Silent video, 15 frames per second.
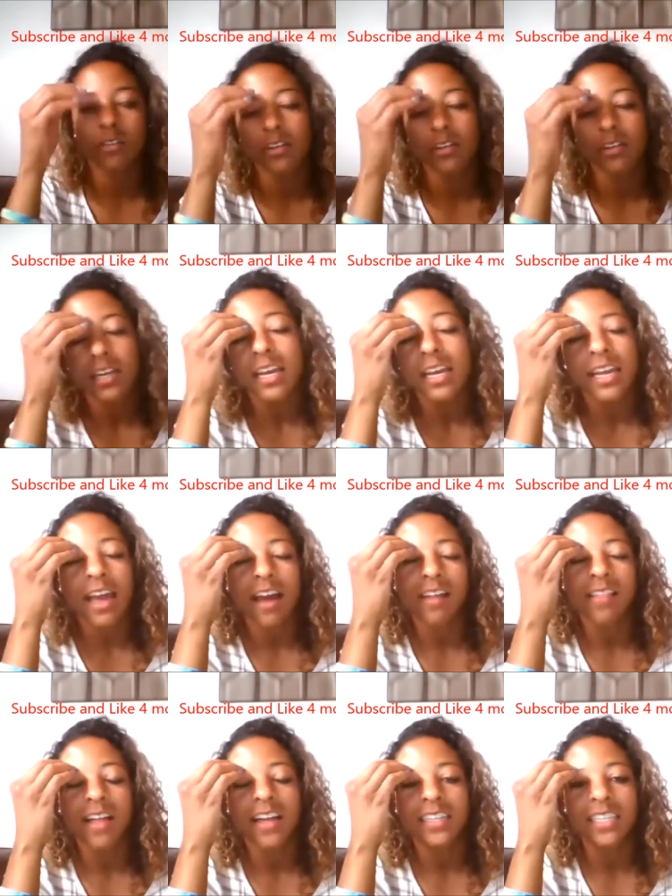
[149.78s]
yeah. A lot
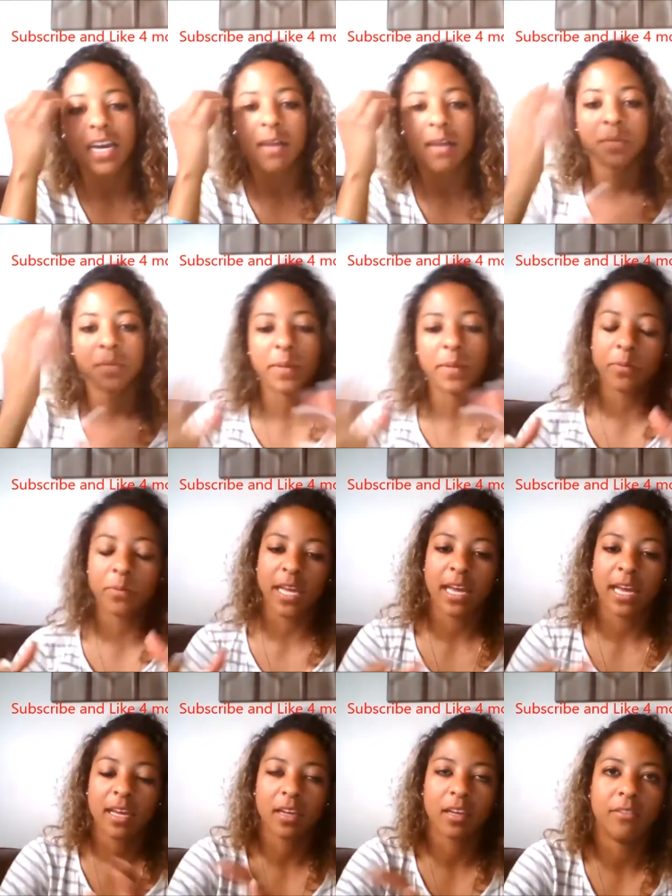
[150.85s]
of times people
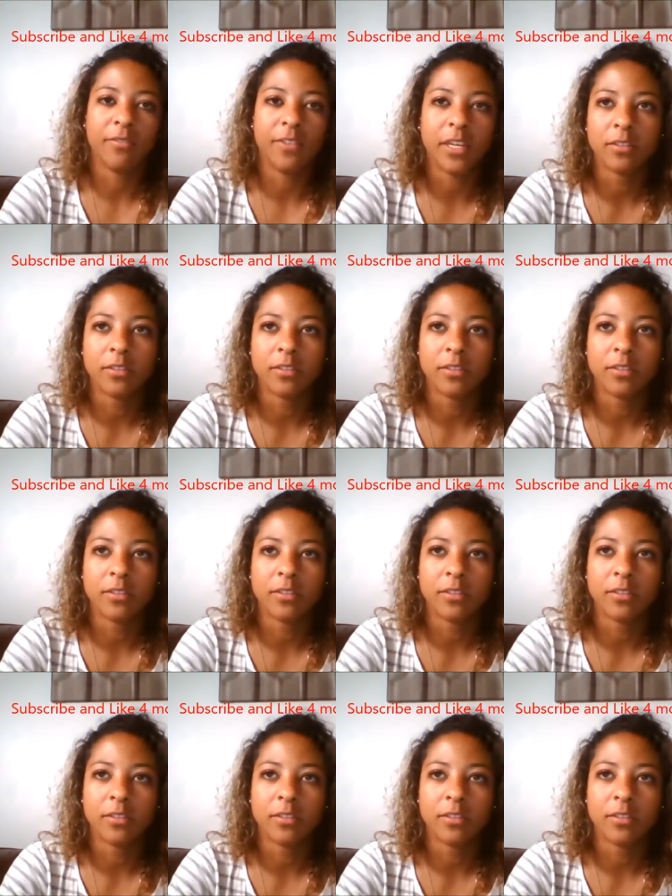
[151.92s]
get confused.